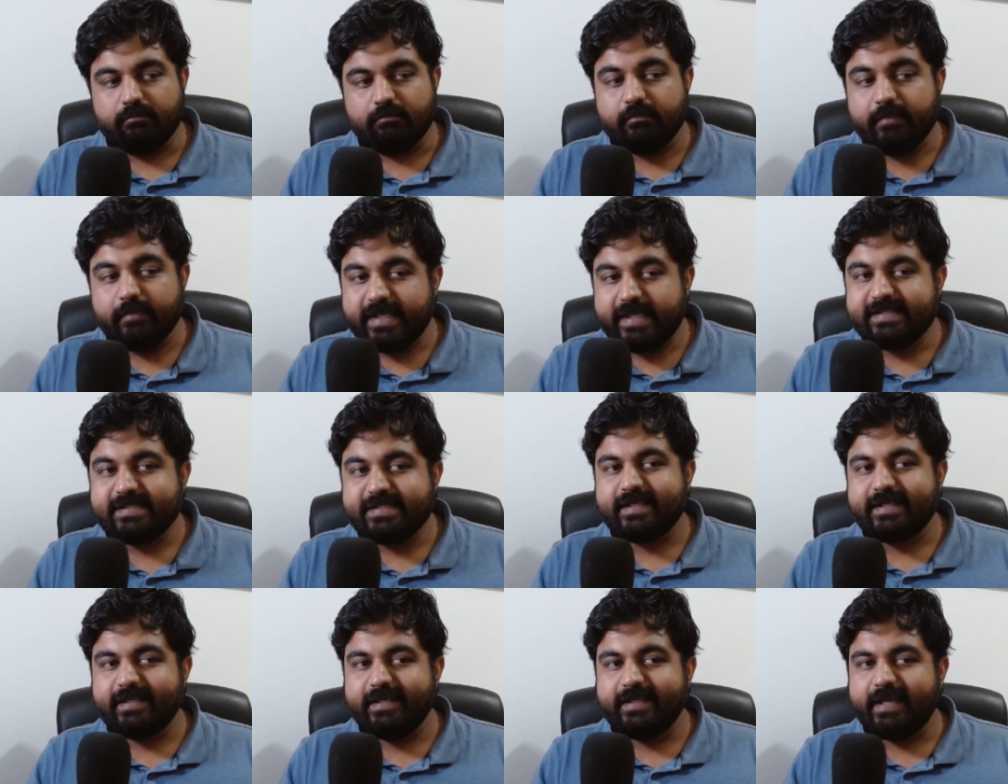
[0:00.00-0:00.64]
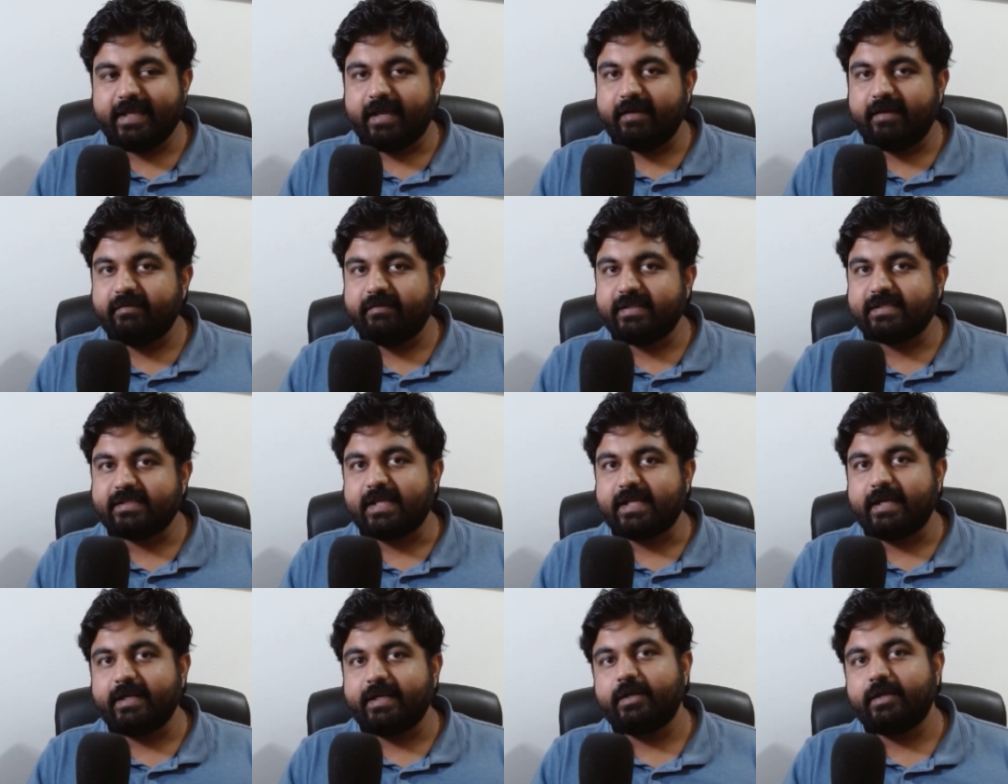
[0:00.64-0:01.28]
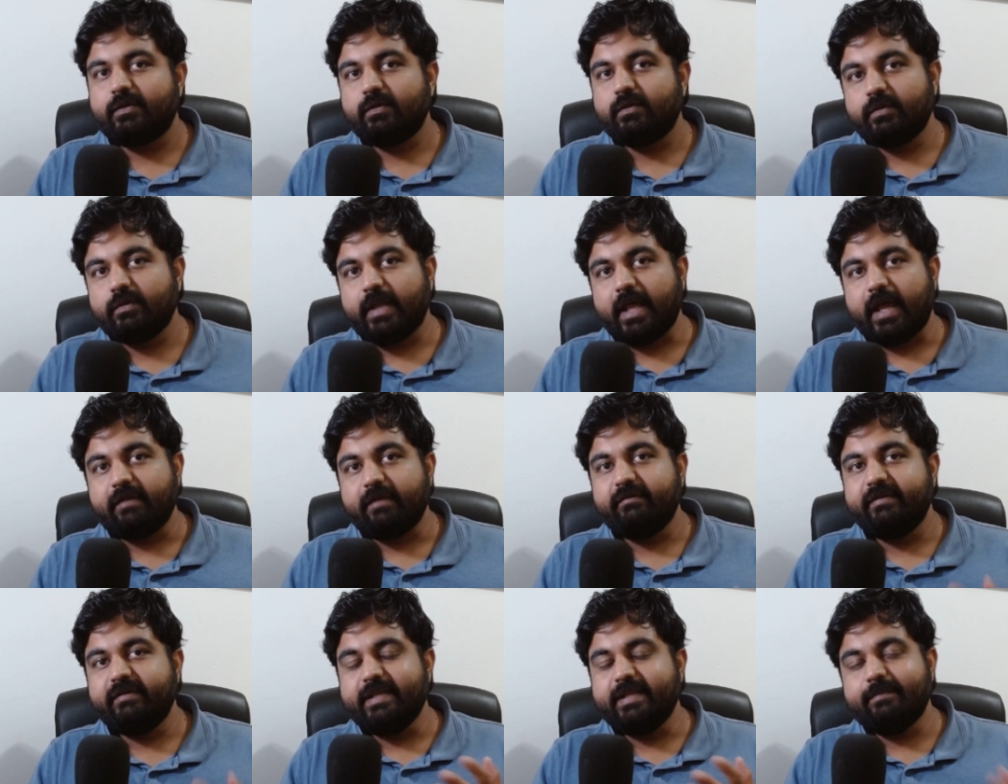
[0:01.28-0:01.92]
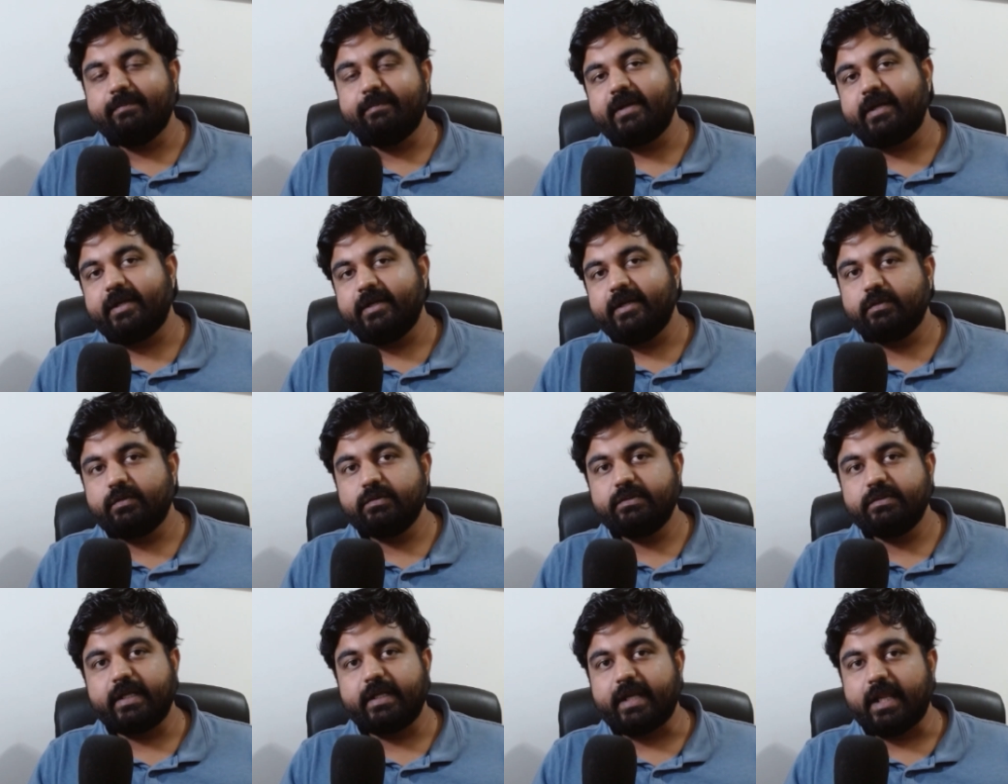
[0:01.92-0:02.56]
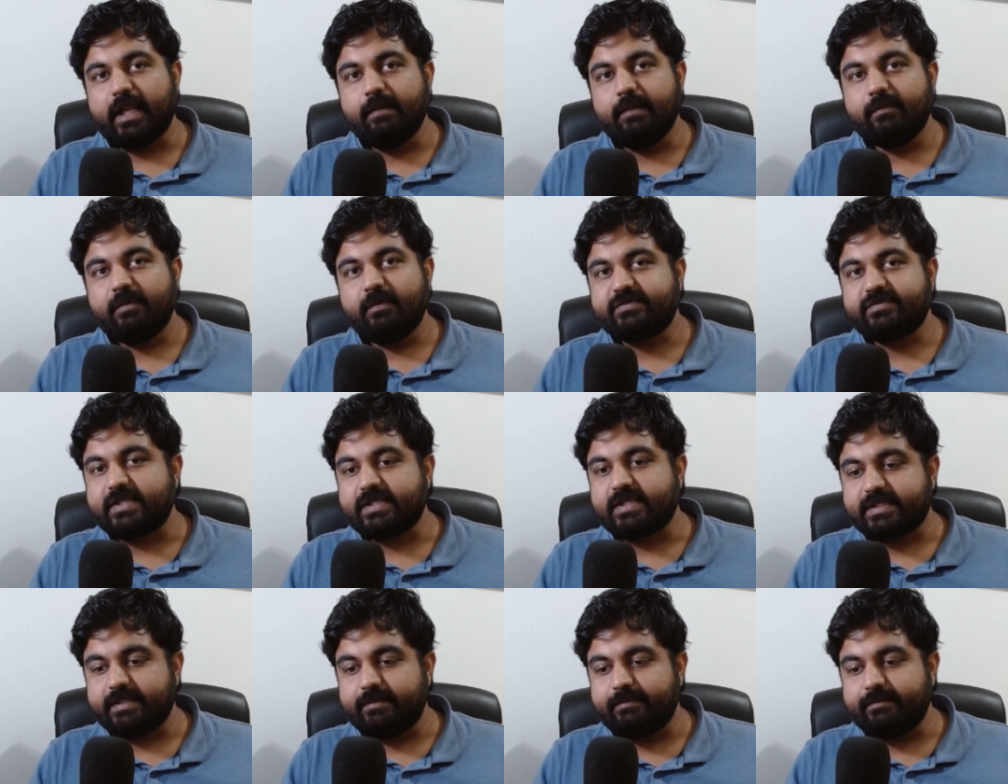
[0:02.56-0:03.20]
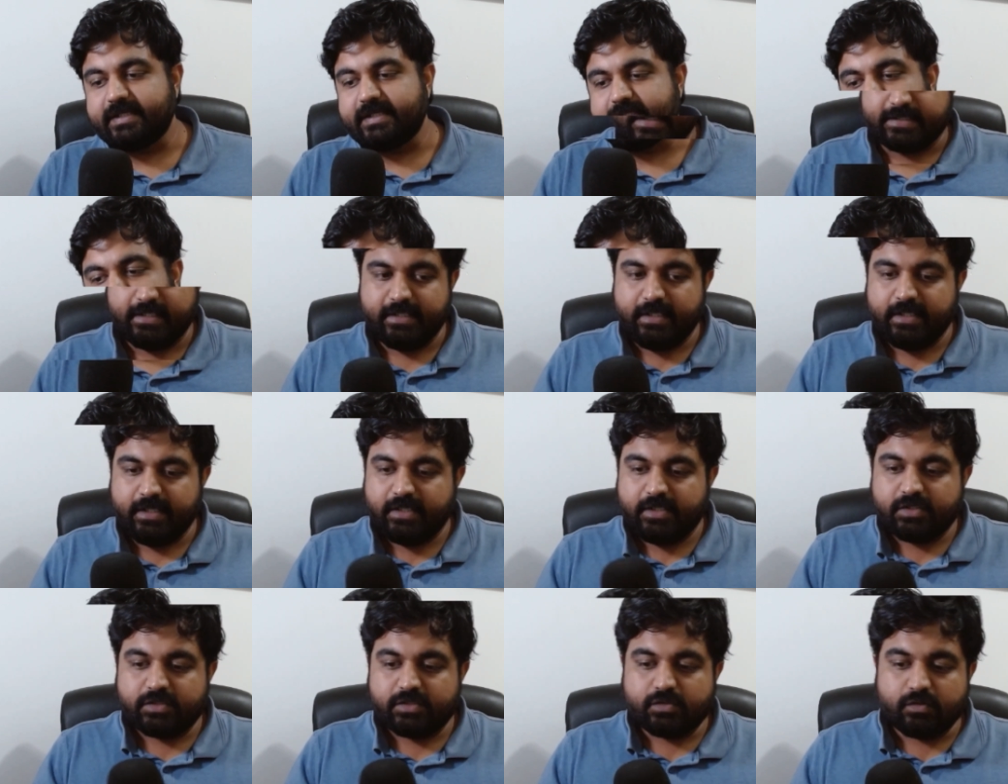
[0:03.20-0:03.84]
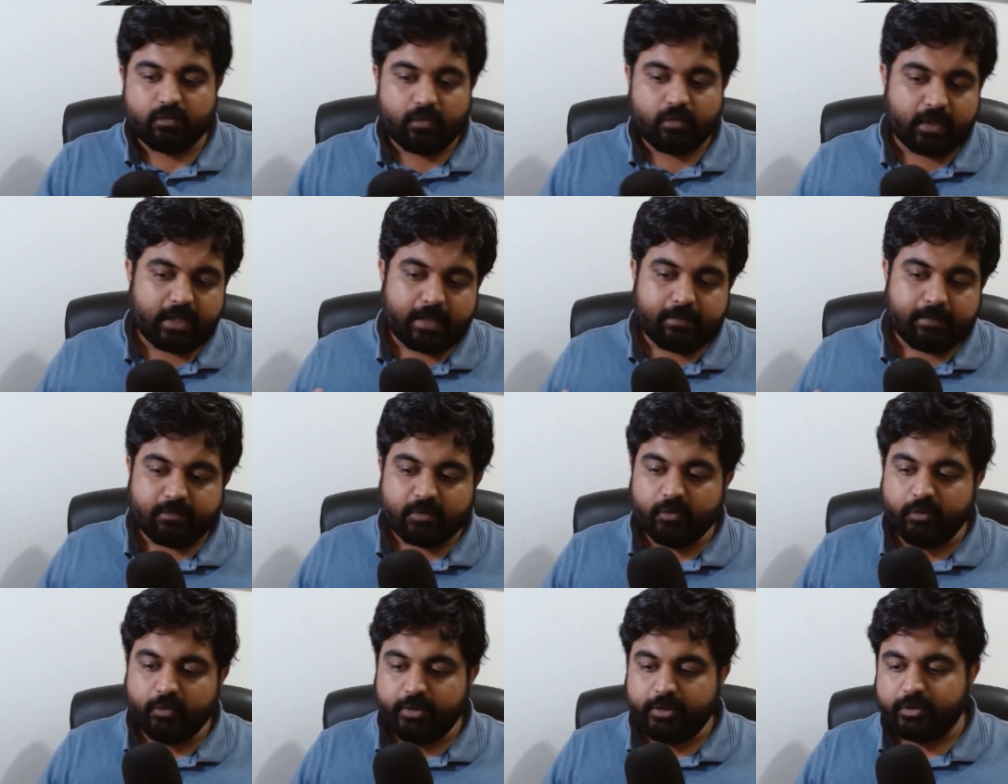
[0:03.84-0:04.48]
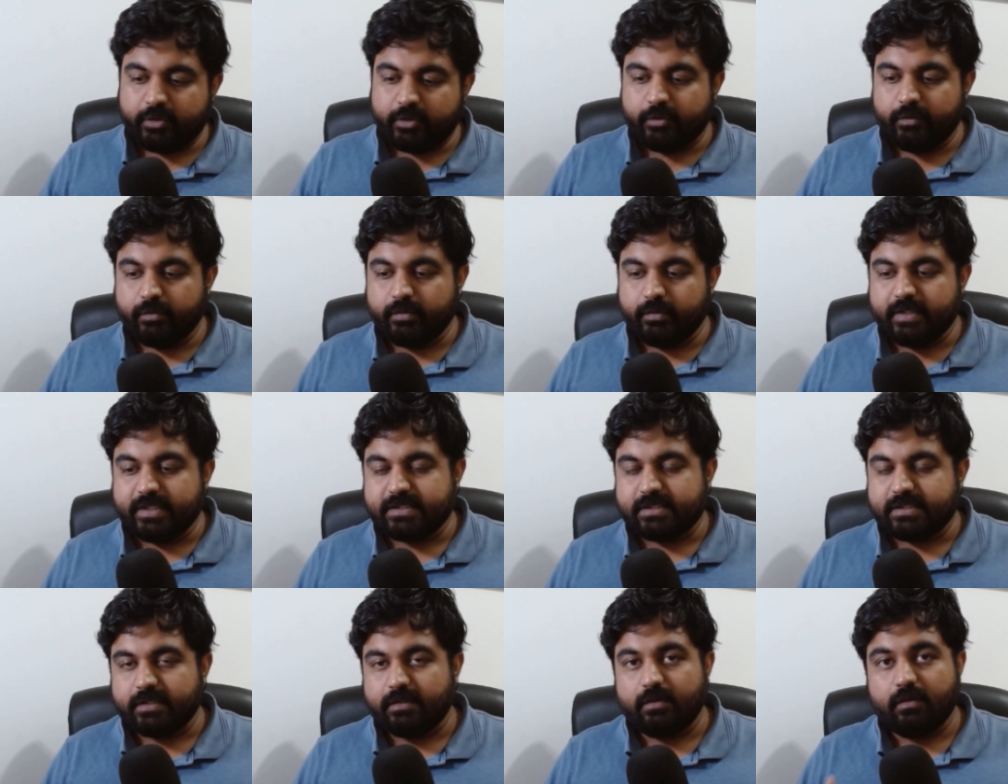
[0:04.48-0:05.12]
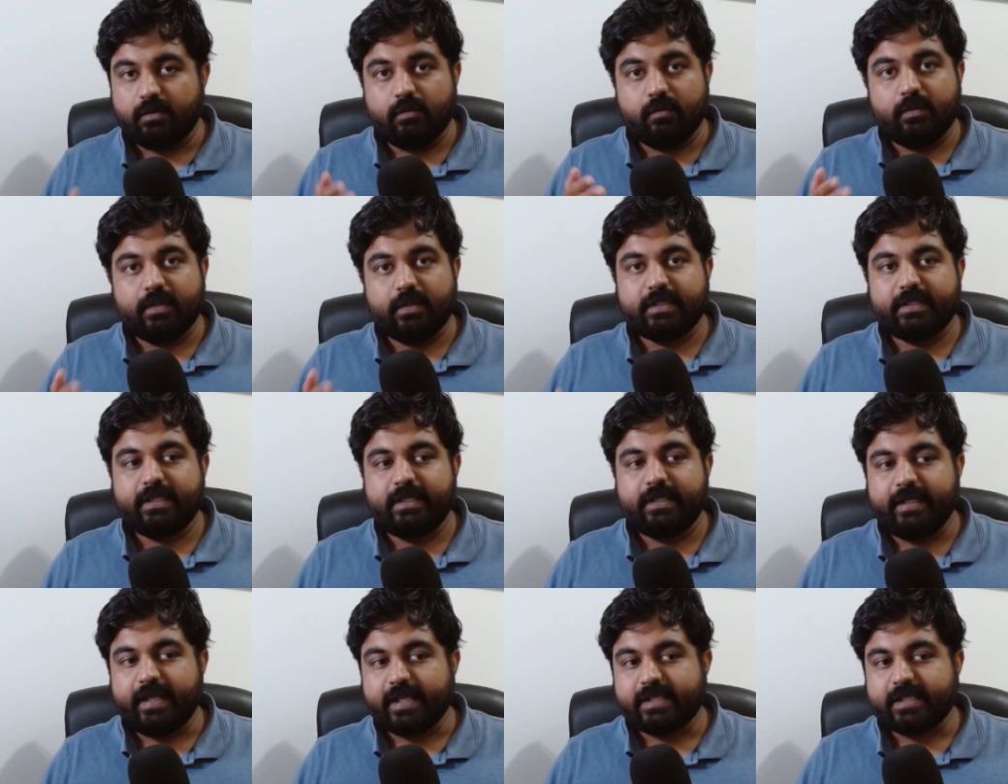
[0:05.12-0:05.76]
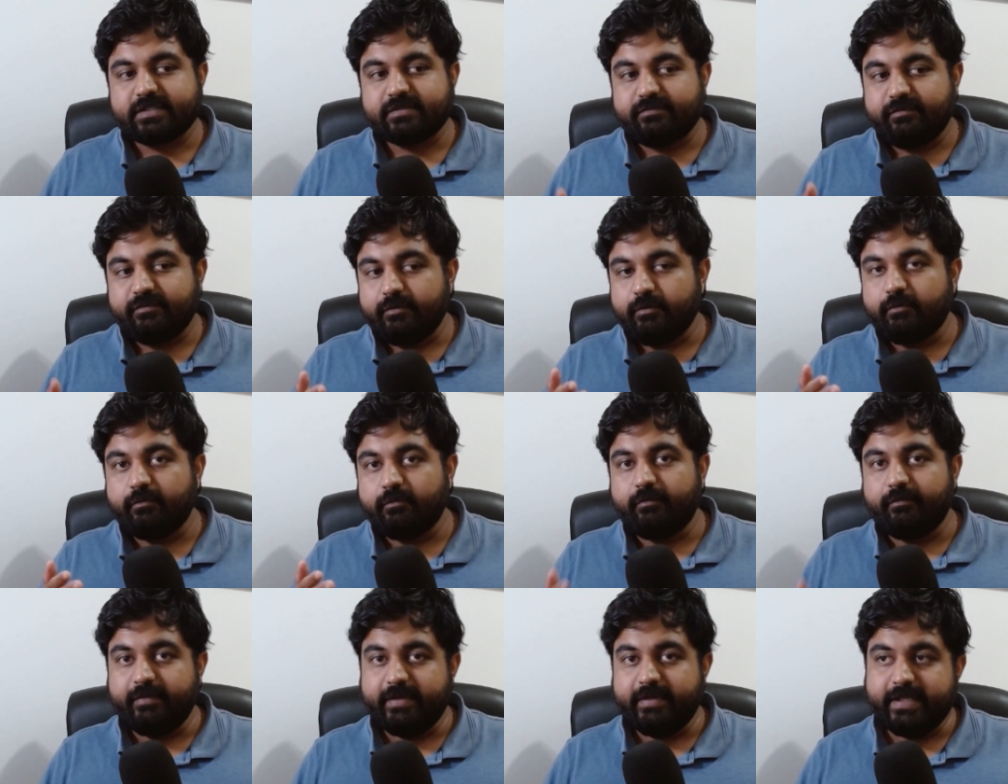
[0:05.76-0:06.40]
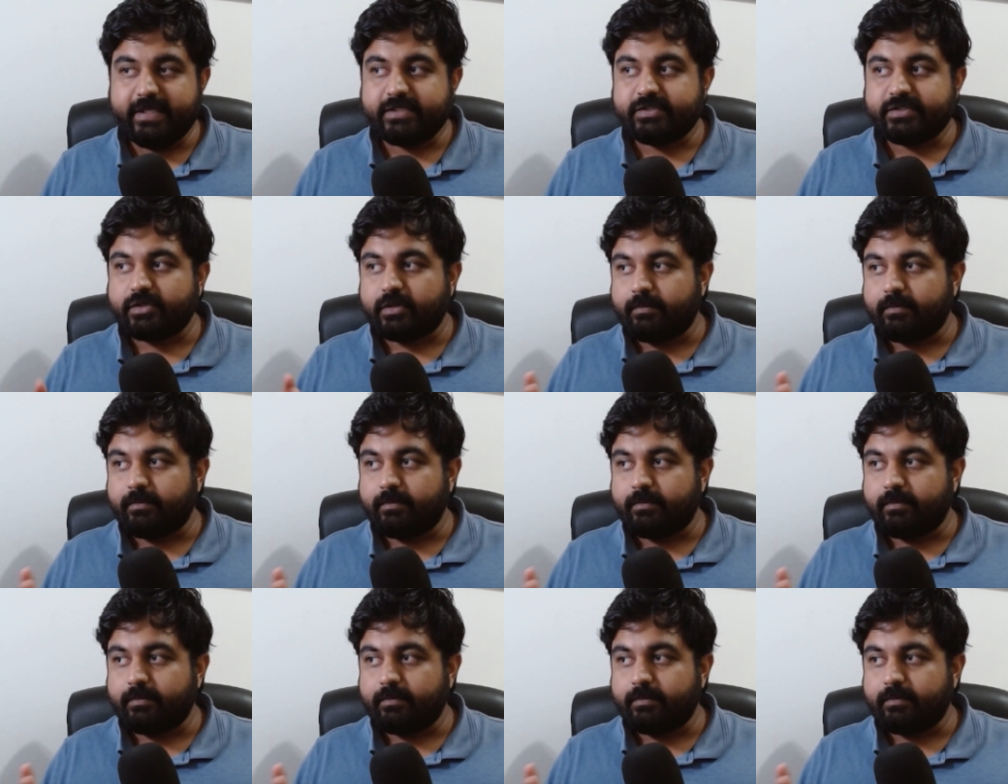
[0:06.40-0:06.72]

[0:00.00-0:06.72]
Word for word: Basically, I have decided to dive deeper into the realm of system design. So what I'm going to do is, over the next few weeks or